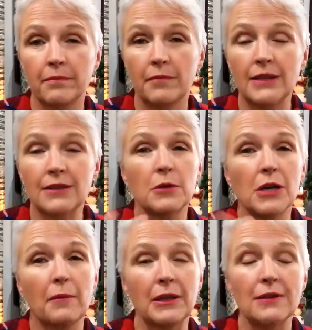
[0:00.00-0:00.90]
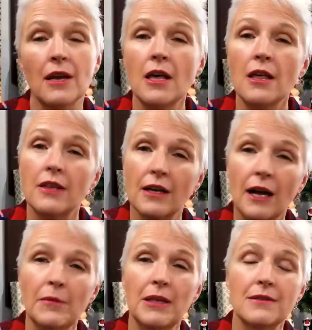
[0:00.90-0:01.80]
make some comments. The
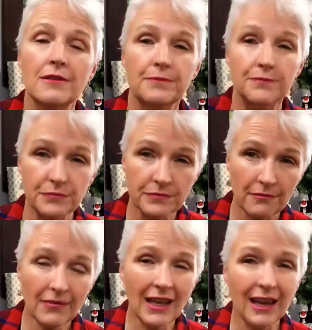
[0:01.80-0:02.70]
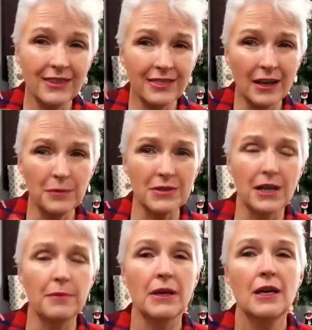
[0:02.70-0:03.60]
comments and the thumbs
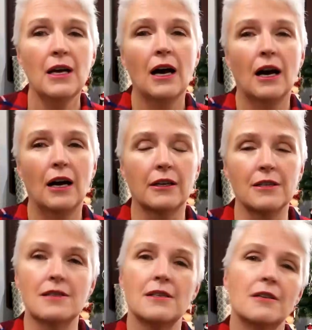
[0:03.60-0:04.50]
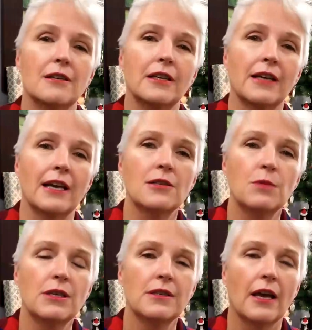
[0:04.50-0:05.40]
up are considered
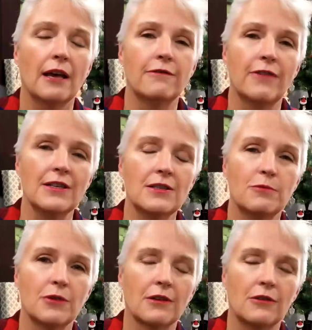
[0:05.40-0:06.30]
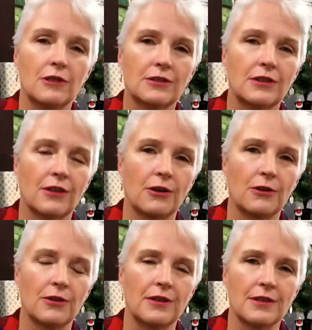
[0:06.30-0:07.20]
engagement, and Facebook looks at
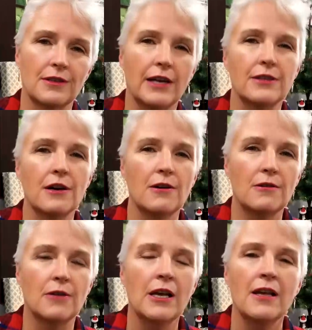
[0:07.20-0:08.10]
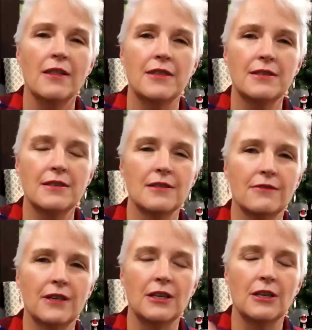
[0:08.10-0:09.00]
those and decides, oh, this is a
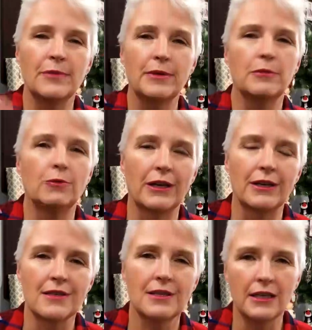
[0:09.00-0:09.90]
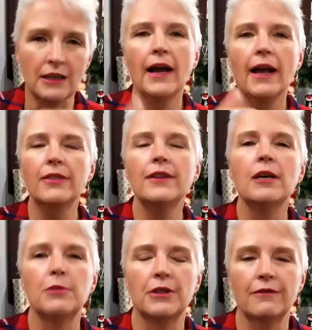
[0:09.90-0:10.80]
video people want to see, and then
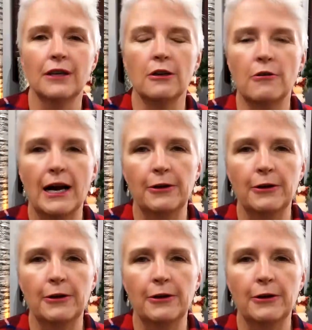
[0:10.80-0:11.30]
they put the video